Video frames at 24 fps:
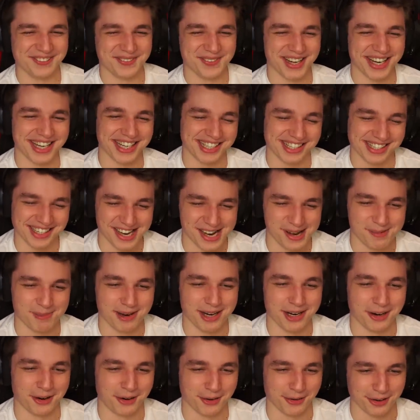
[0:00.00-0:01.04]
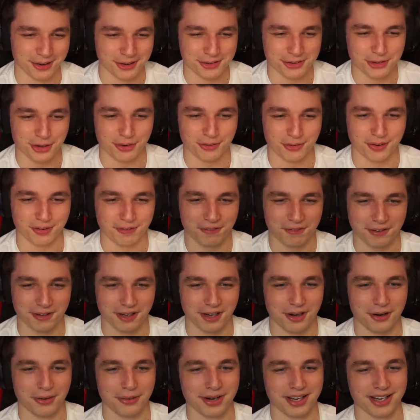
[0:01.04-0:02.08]
my god, my heart is
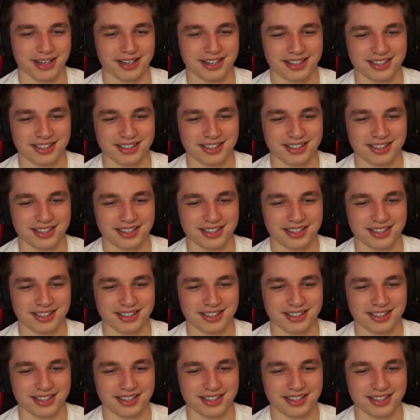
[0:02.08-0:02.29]
overflowing. All